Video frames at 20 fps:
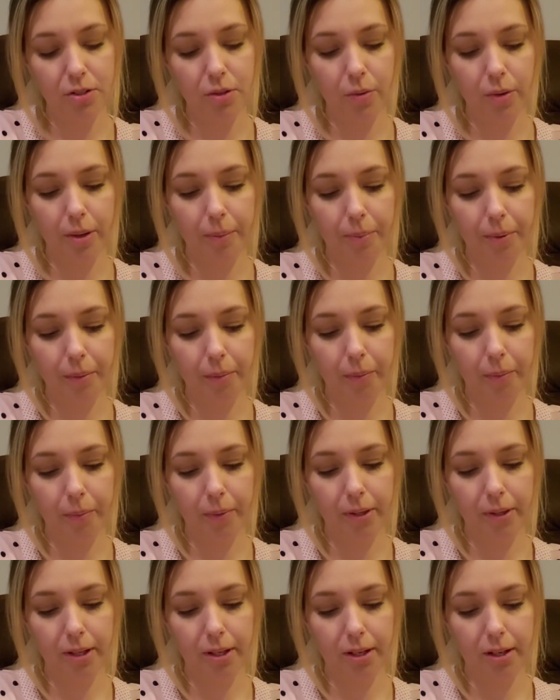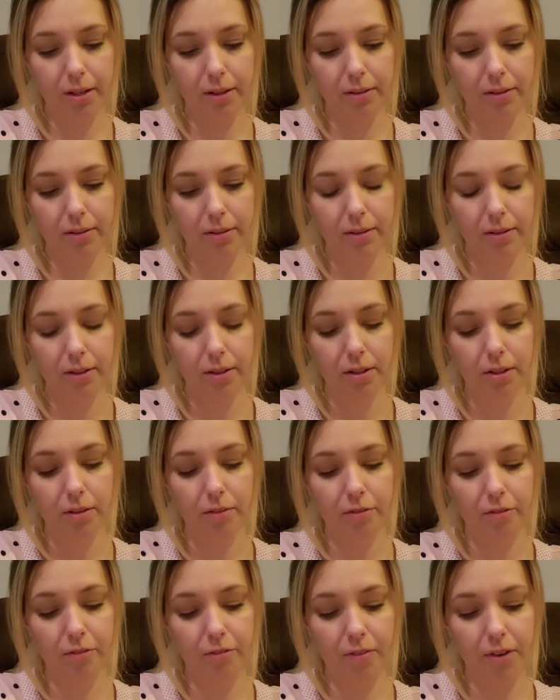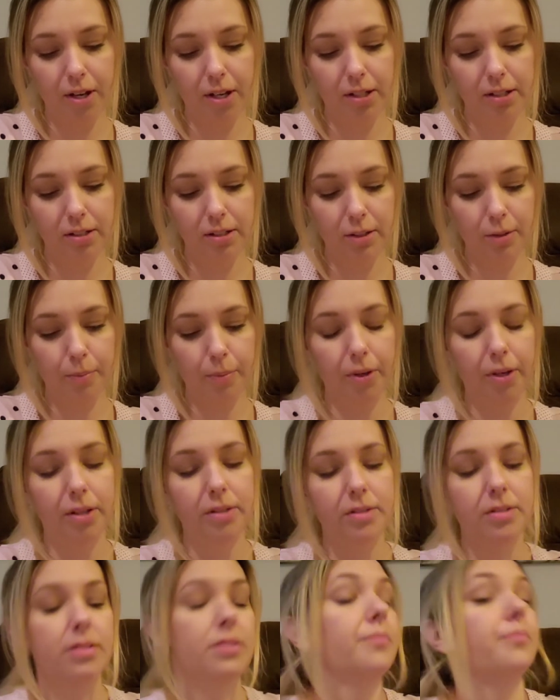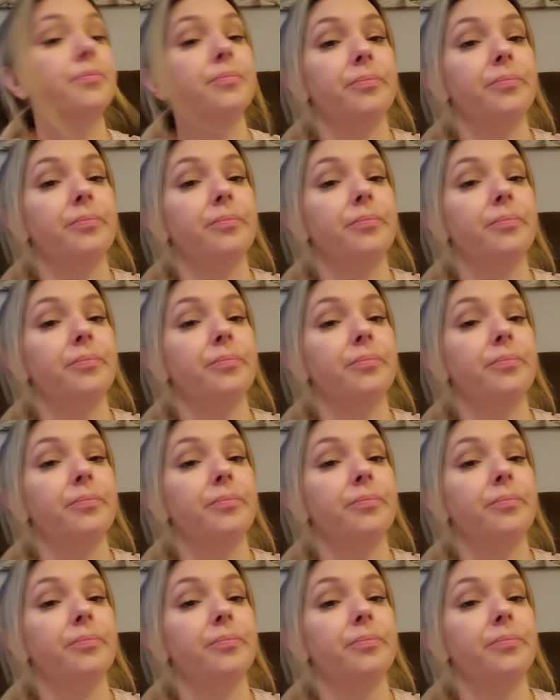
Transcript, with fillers: So I probably can find the brand.